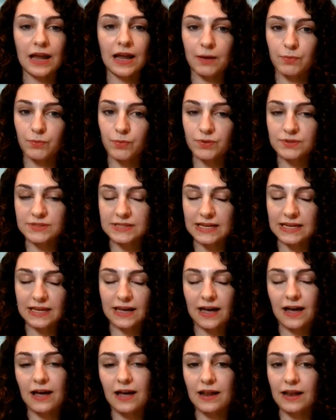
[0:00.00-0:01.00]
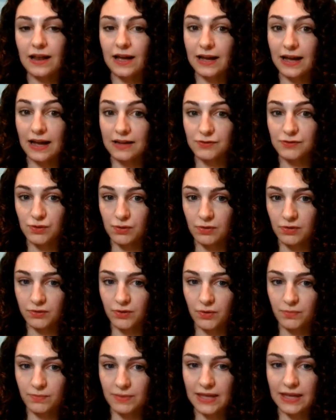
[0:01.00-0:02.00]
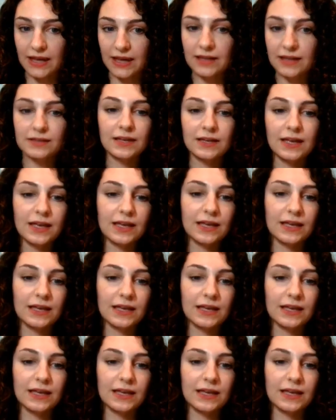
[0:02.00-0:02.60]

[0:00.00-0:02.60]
la música, la gastronomía